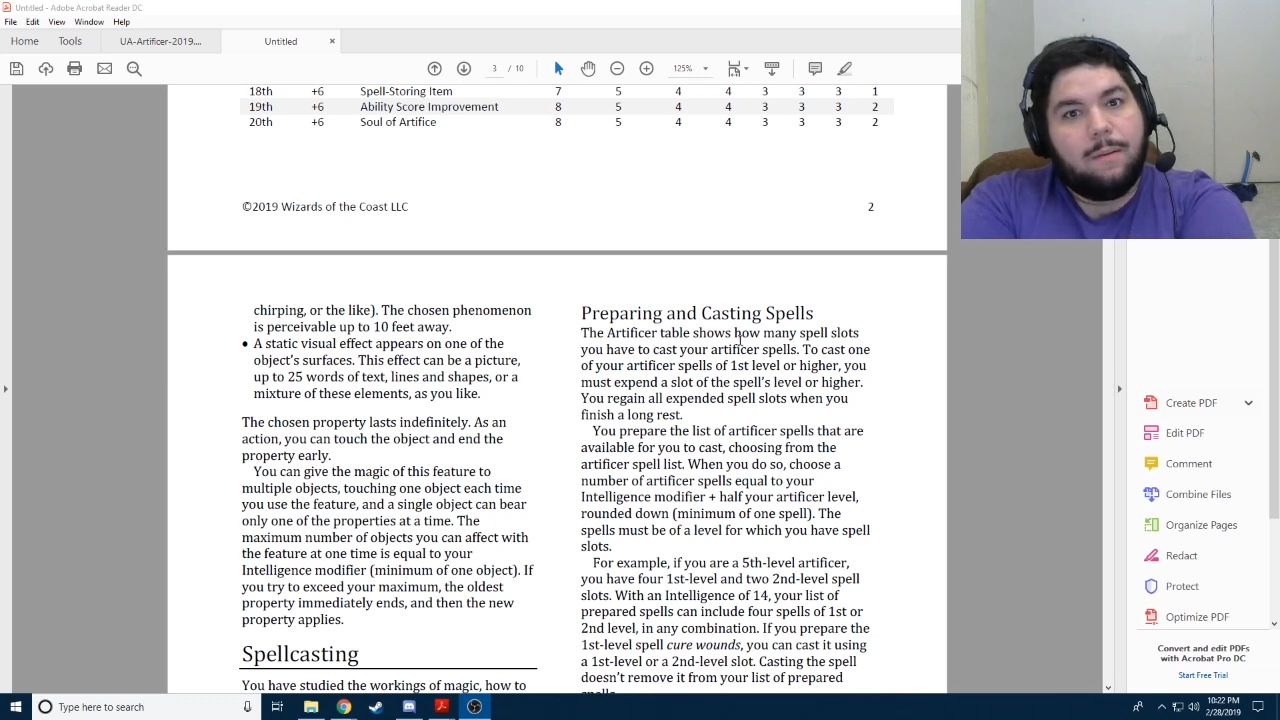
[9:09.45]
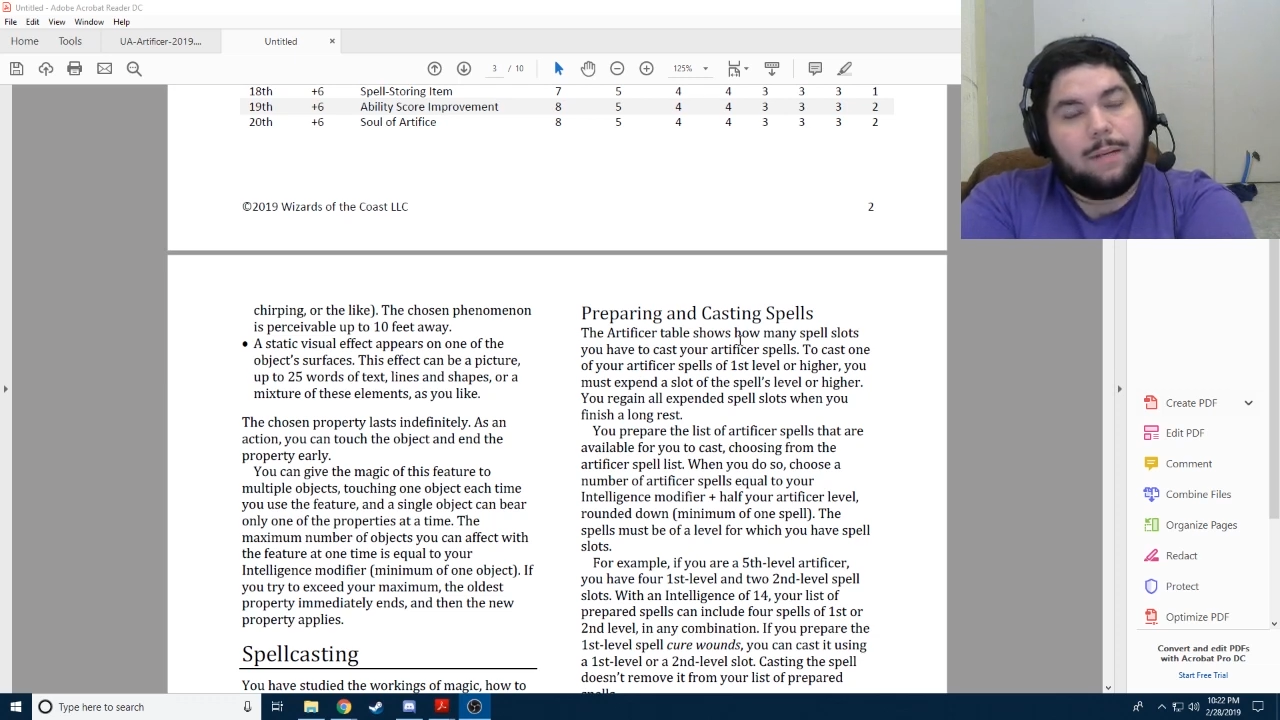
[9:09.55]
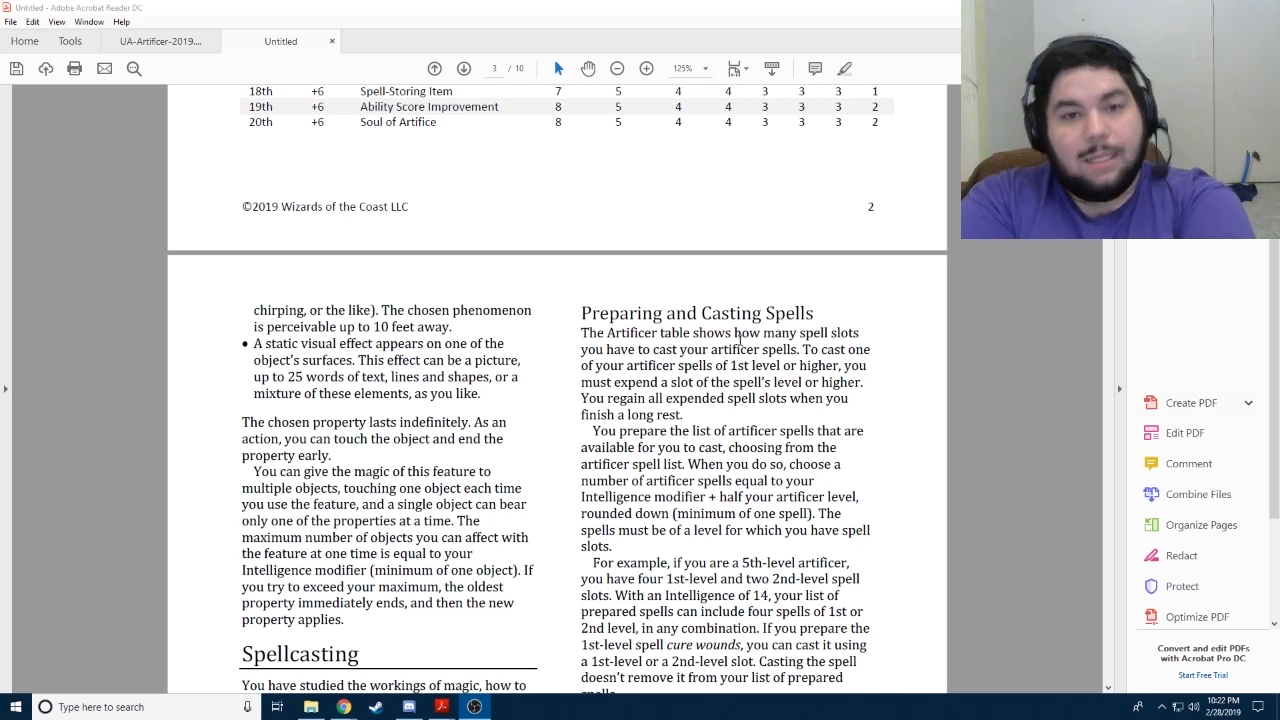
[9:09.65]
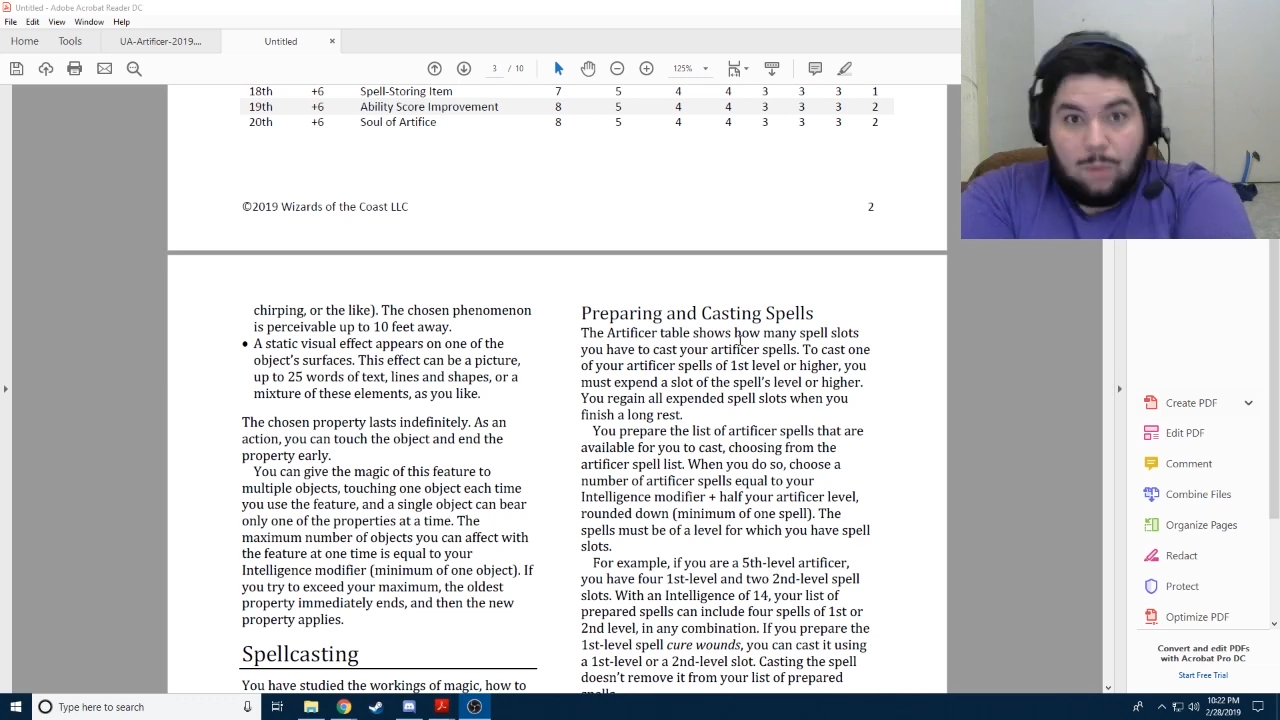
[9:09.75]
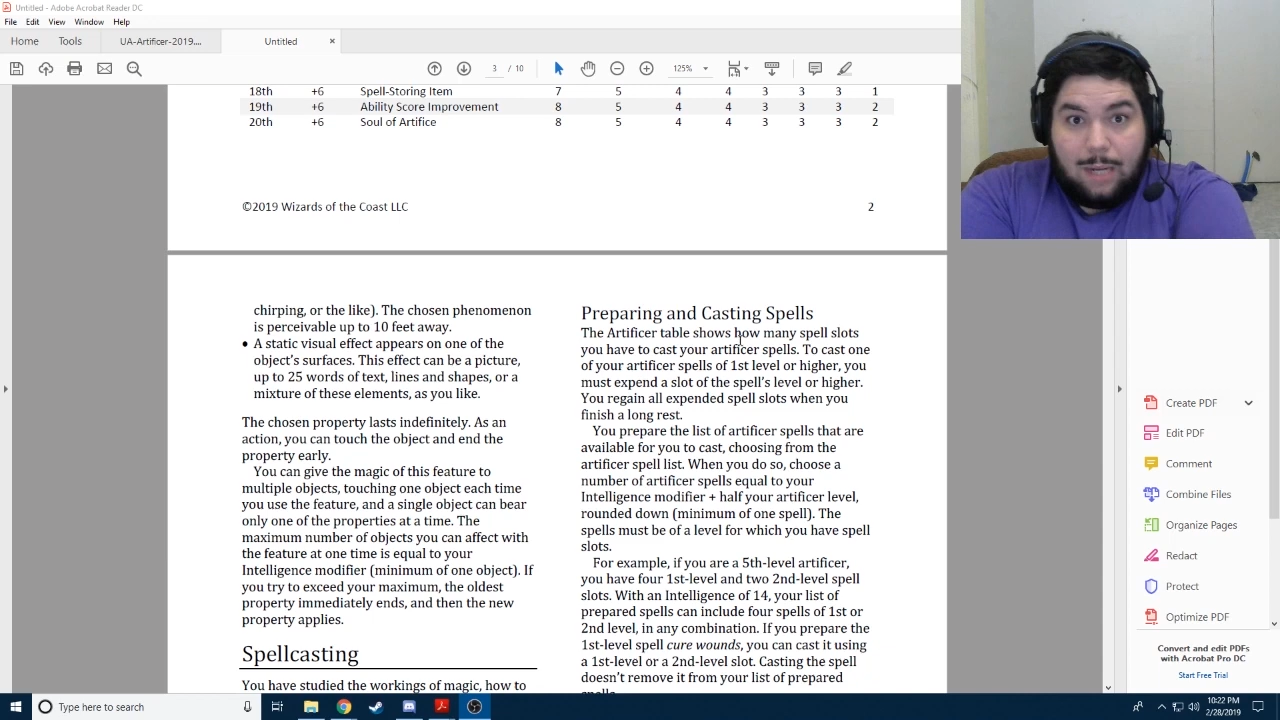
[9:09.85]

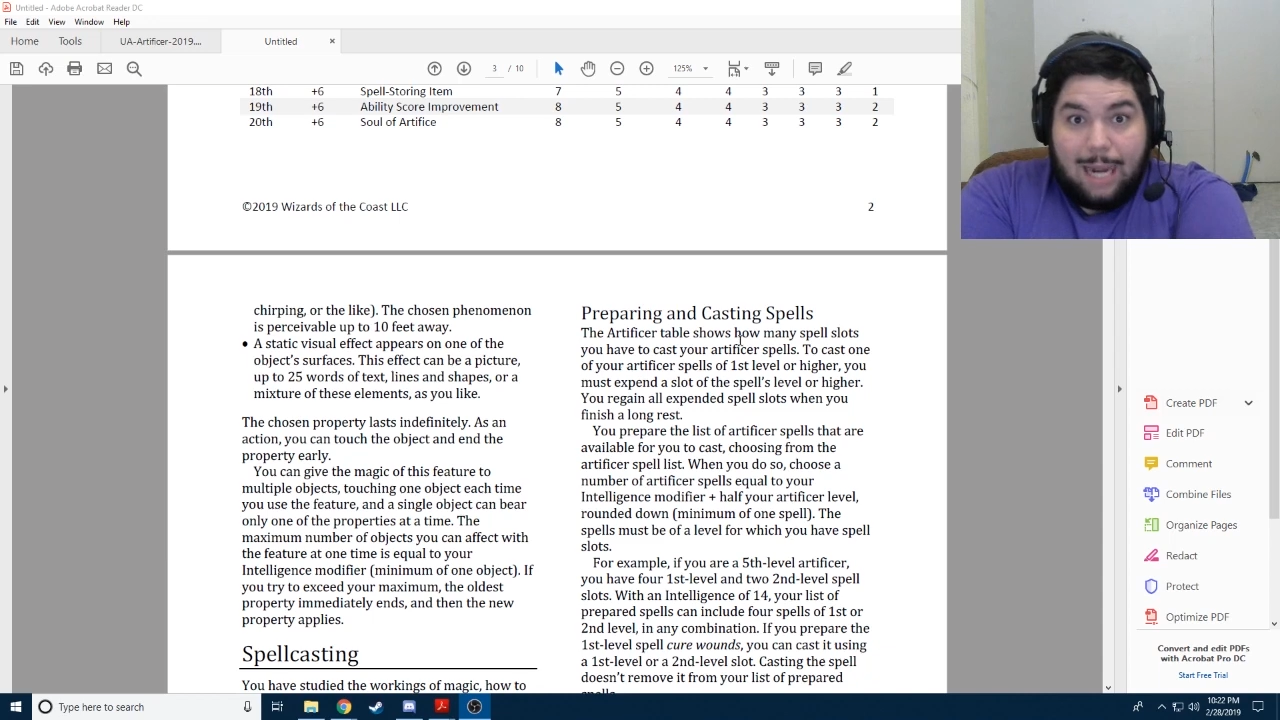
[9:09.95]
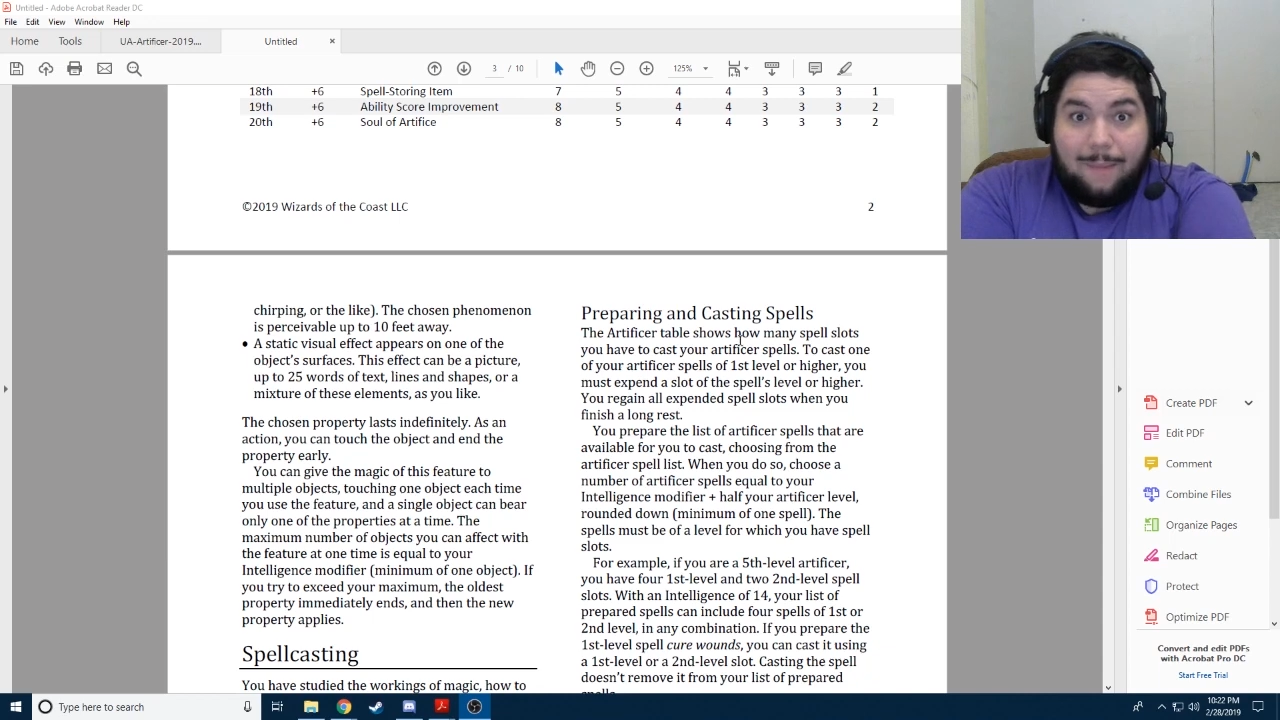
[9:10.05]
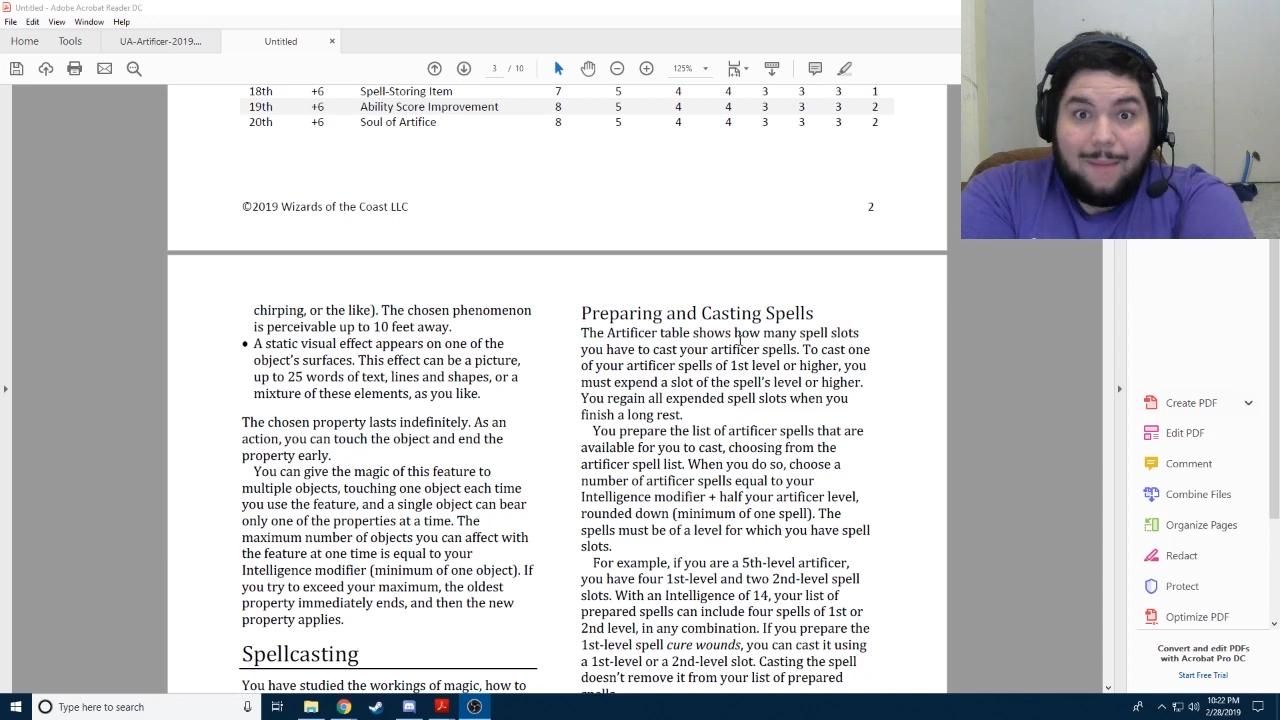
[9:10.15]
Because what I'm